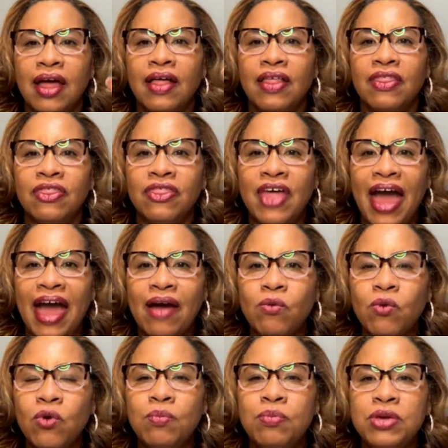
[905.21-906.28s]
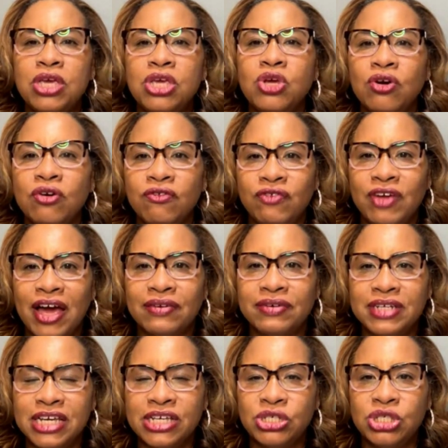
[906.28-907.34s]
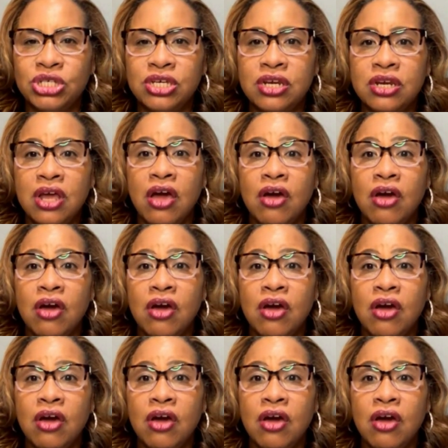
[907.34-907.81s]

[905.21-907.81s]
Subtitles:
That will be your foundation